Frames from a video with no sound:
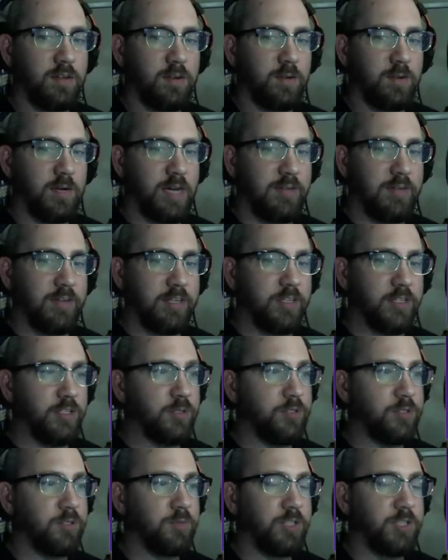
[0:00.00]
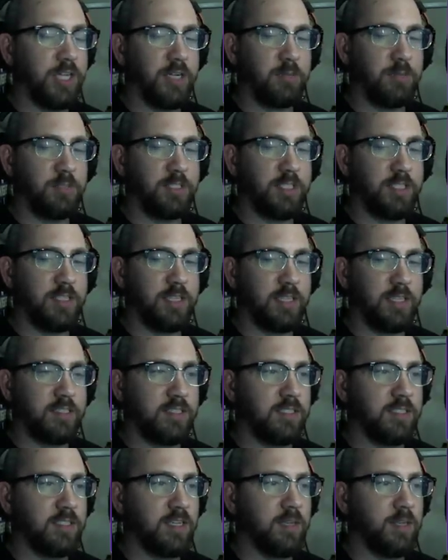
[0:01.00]
Or having a YouTube channel with
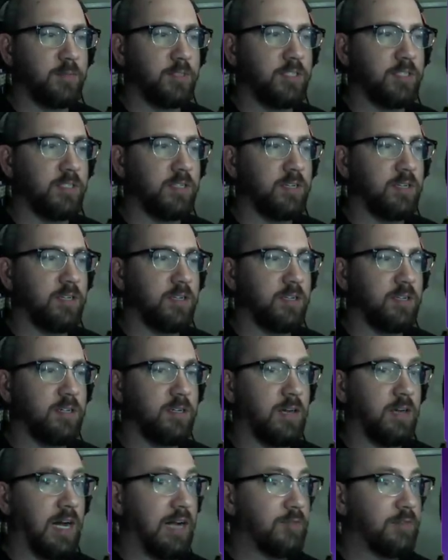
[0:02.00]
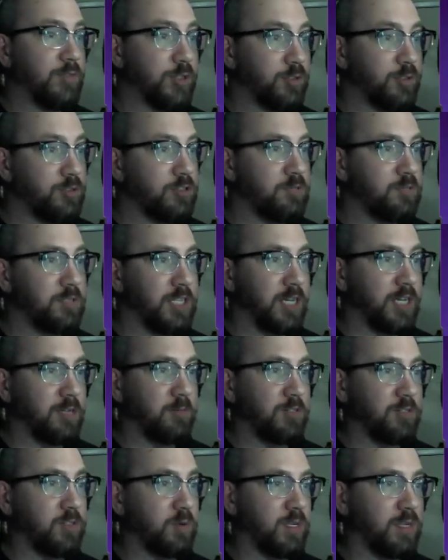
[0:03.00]
10,000 subs. I have a YouTube channel
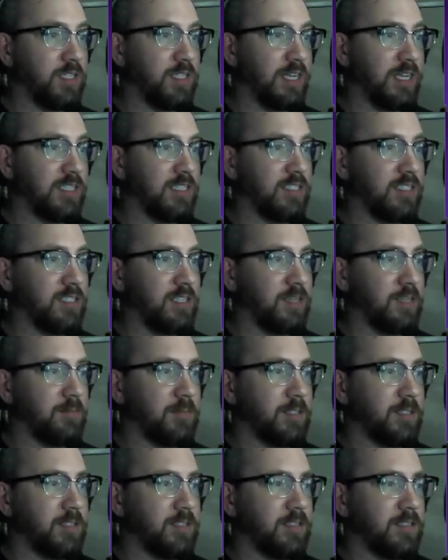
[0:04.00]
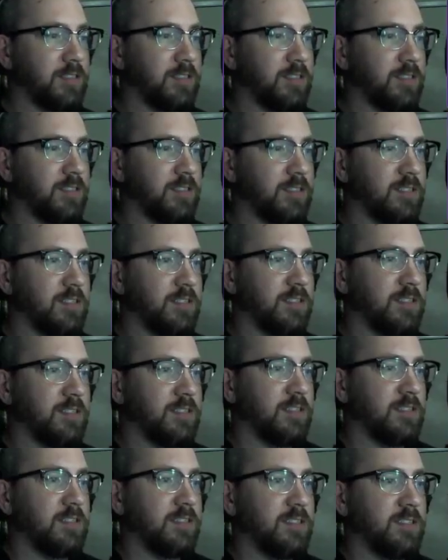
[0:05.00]
with 20,000 subs.
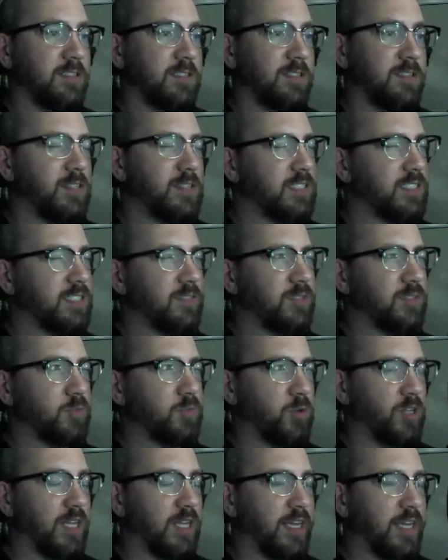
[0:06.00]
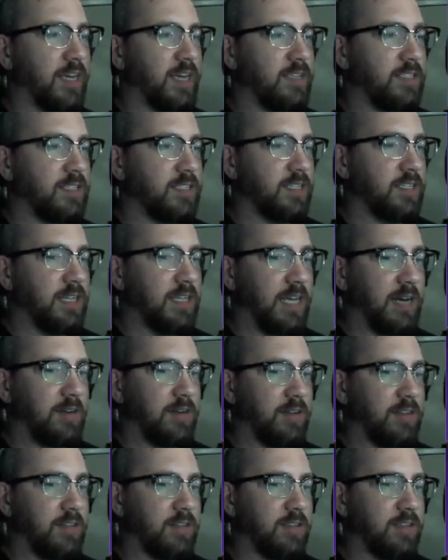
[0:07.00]
Or it's more like 18 now,
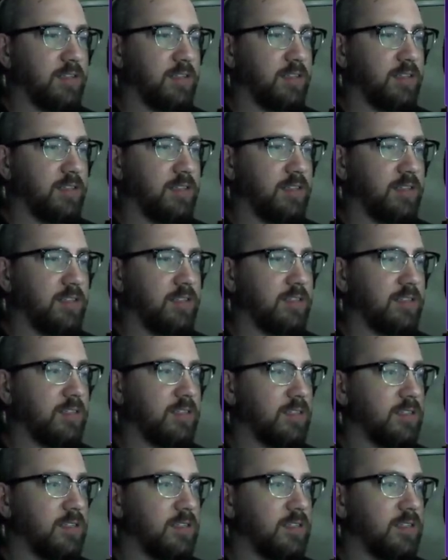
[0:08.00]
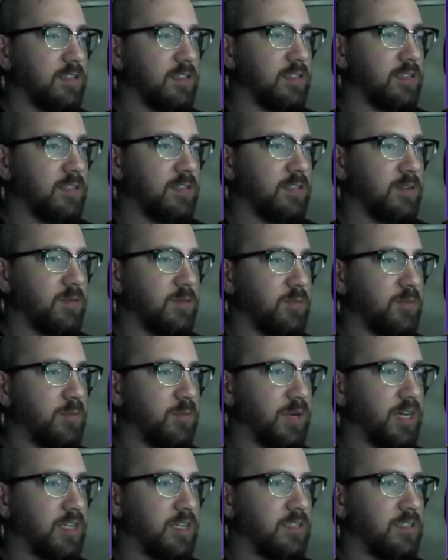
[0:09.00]
I think.
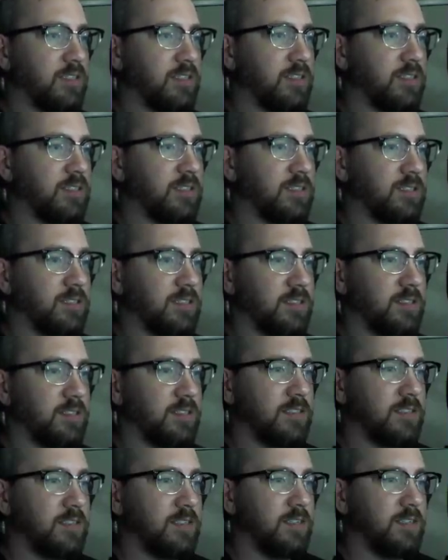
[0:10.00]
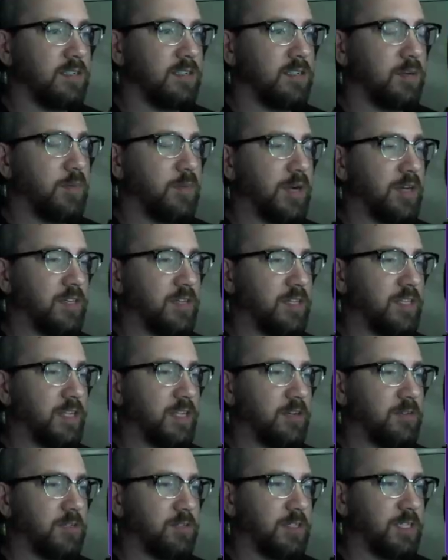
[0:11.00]
But apparently they
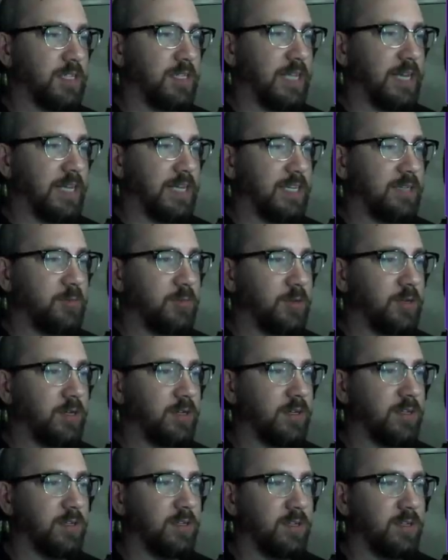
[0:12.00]
don't look at that anymore.